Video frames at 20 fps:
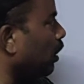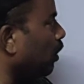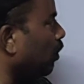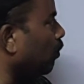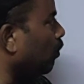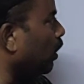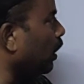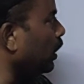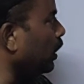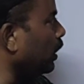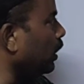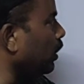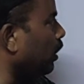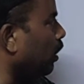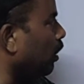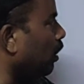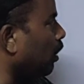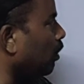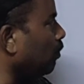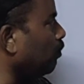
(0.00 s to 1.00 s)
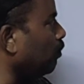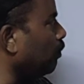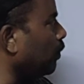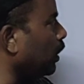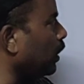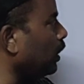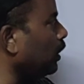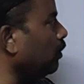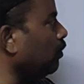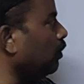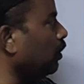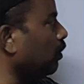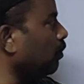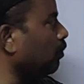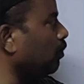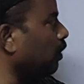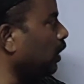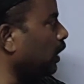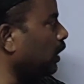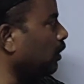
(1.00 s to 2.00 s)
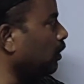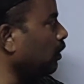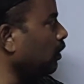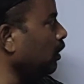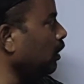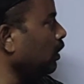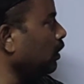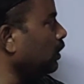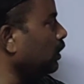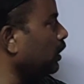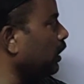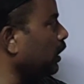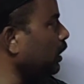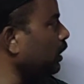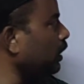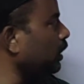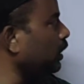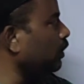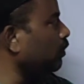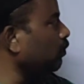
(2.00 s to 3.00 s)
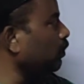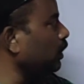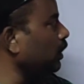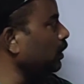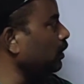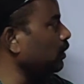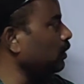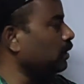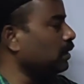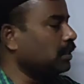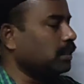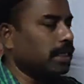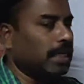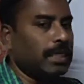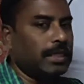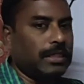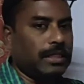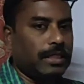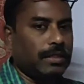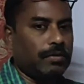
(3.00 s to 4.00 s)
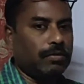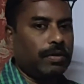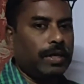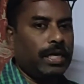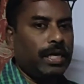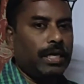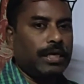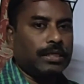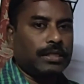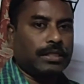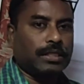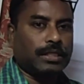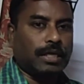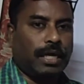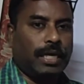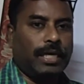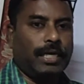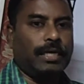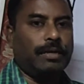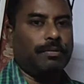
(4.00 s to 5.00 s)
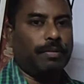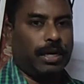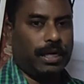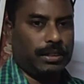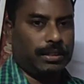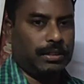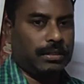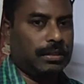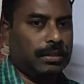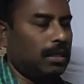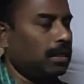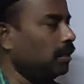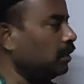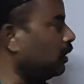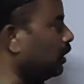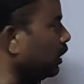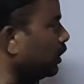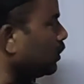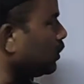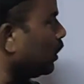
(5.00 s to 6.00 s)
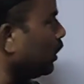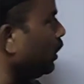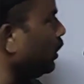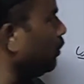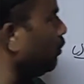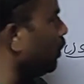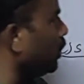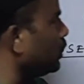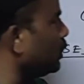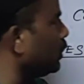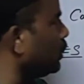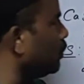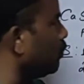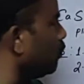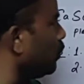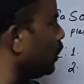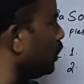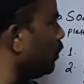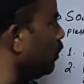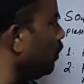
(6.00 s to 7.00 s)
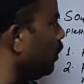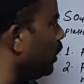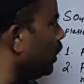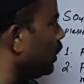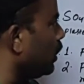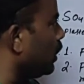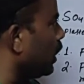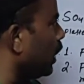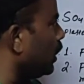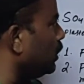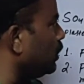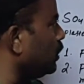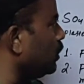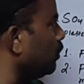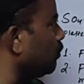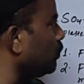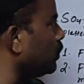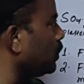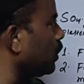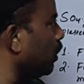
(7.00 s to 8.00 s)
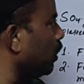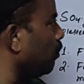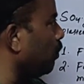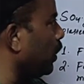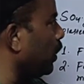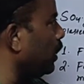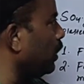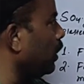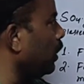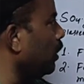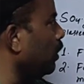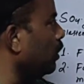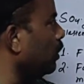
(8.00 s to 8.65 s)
1.5 molecule of water, then it will change into a solid mass. That solid mass is known as the calcium sulfate